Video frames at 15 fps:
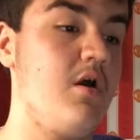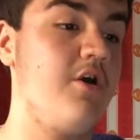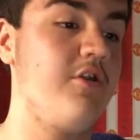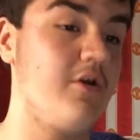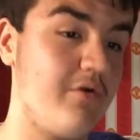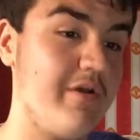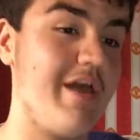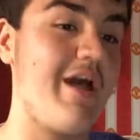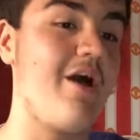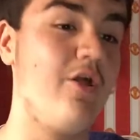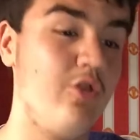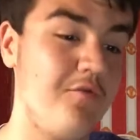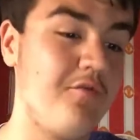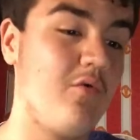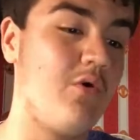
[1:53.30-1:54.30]
And oh, yeah,
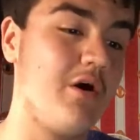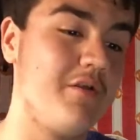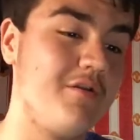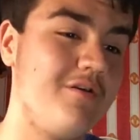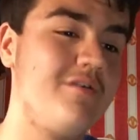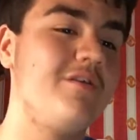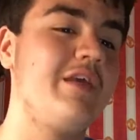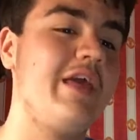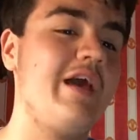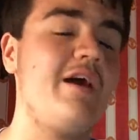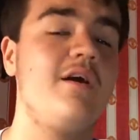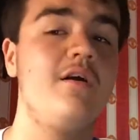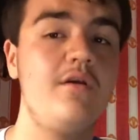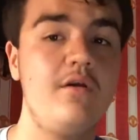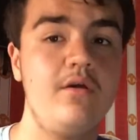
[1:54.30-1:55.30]
another one. Yeah.
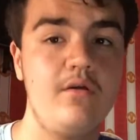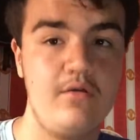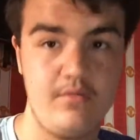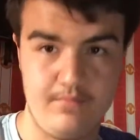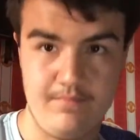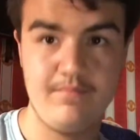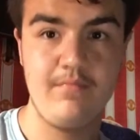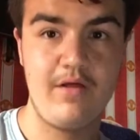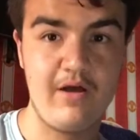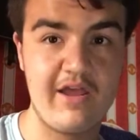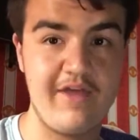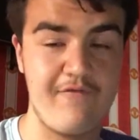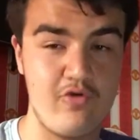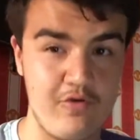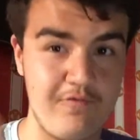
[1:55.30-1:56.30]
I'll
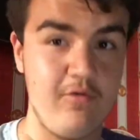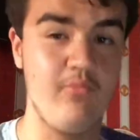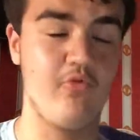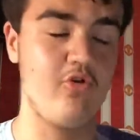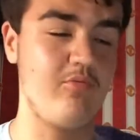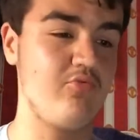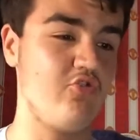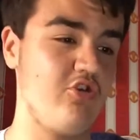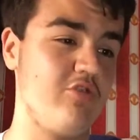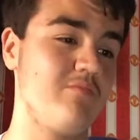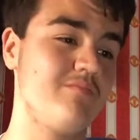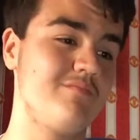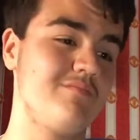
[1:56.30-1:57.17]
give her a thumbs up, too.